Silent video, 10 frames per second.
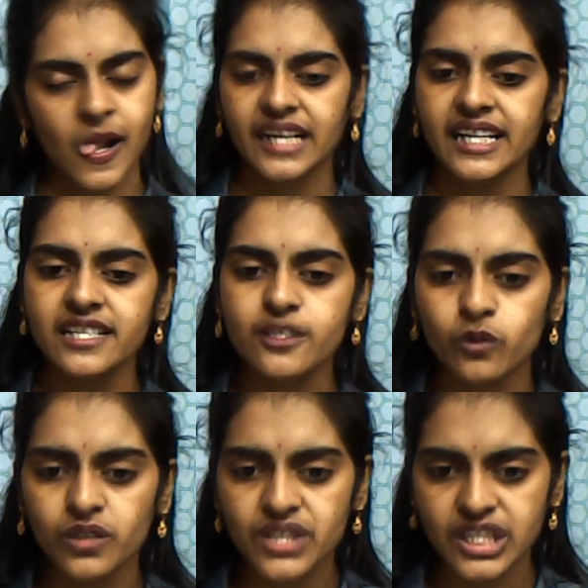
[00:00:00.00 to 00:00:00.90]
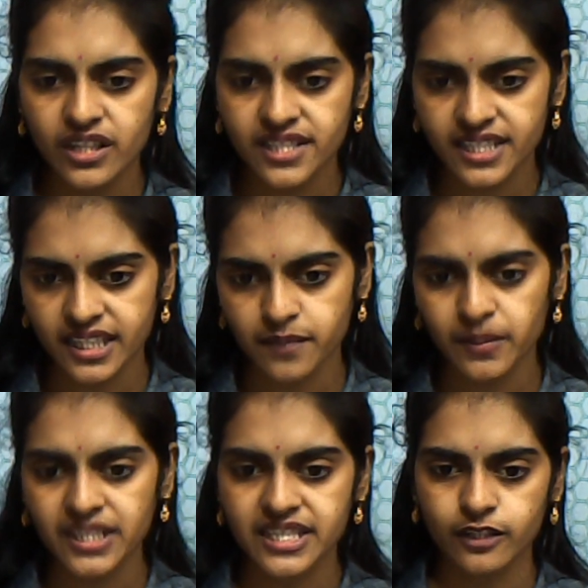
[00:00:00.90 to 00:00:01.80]
Yes, root 0 is nothing
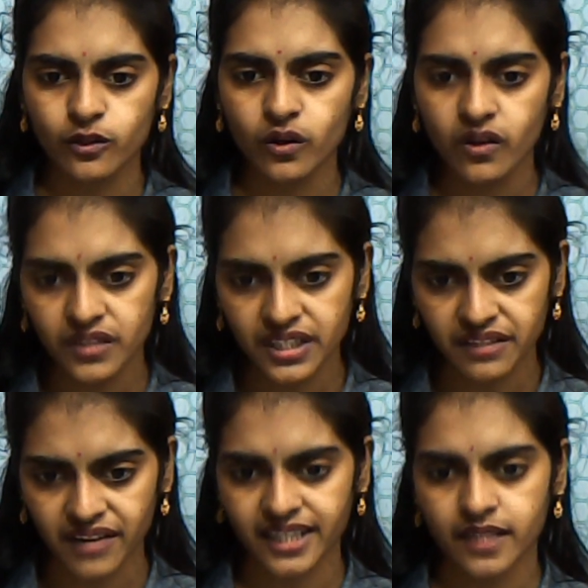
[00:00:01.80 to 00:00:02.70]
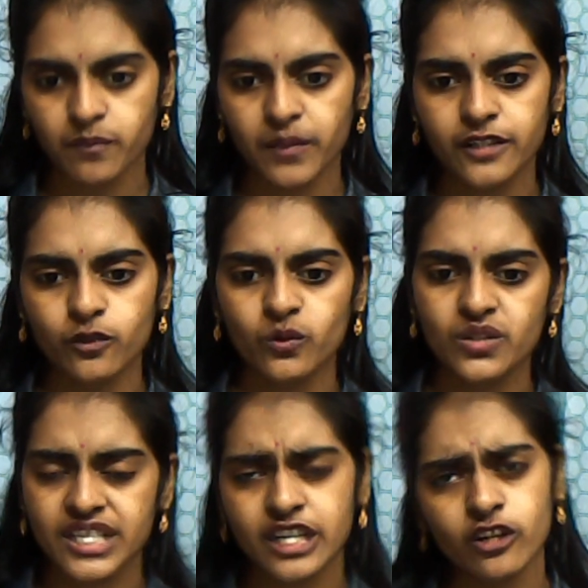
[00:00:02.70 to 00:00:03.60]
but 0 divided by 2.
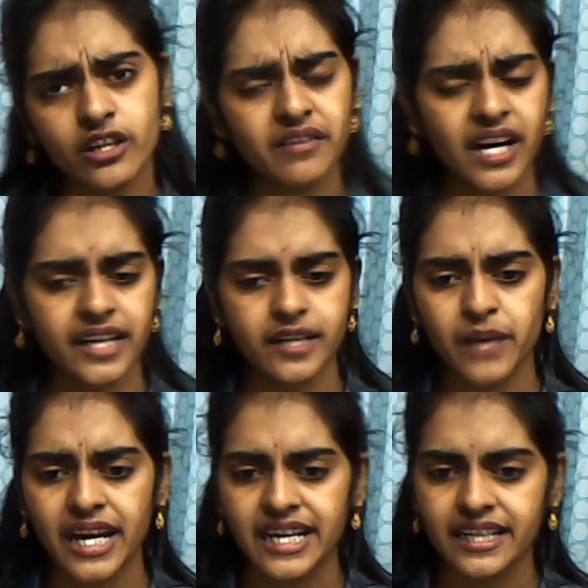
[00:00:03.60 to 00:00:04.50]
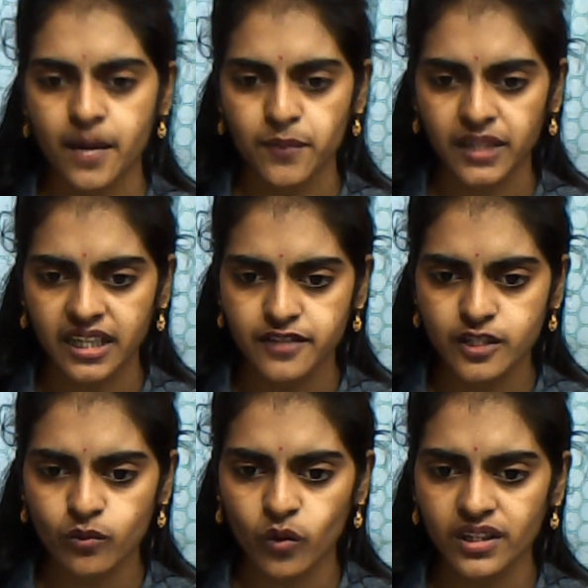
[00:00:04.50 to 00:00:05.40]
0 divided by any number gives
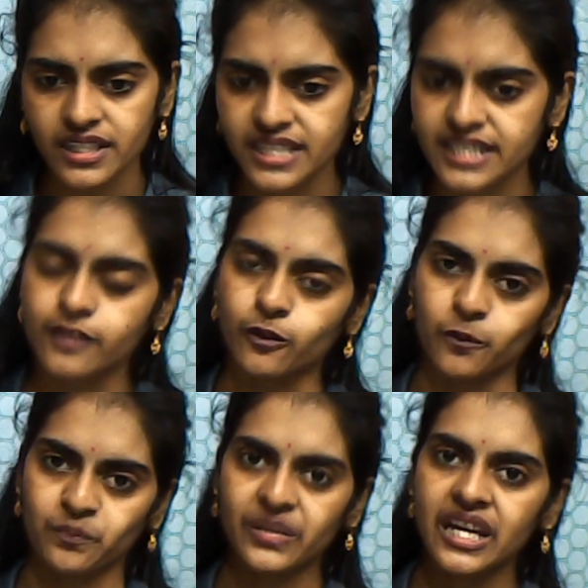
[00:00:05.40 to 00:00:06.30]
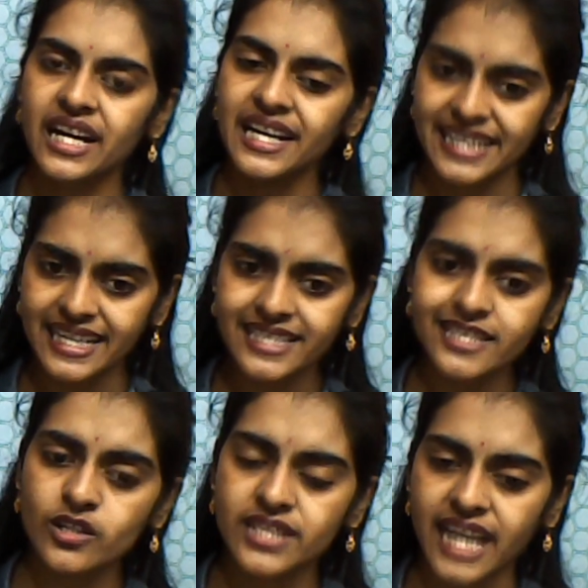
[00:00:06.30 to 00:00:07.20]
you what? 0. Yes,
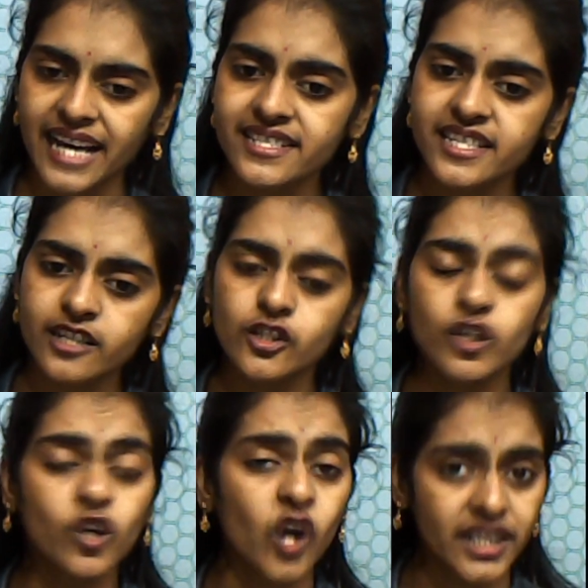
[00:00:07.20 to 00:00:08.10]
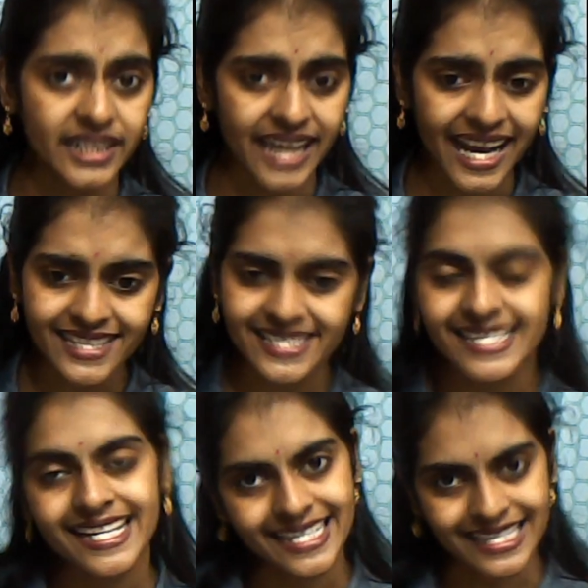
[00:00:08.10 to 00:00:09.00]
so sign 0 you got it as
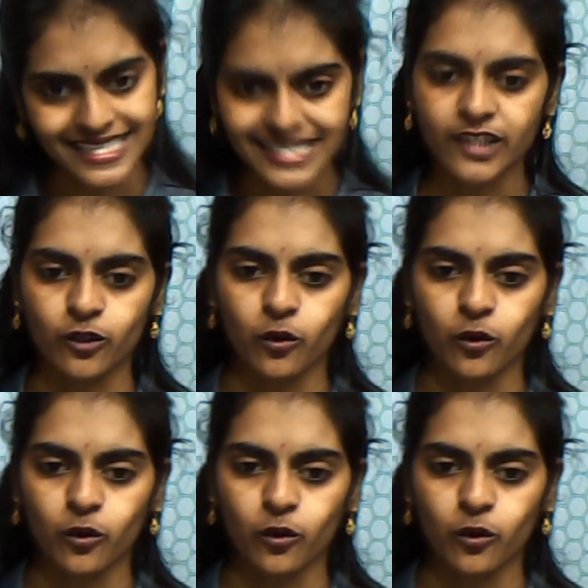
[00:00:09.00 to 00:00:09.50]
0.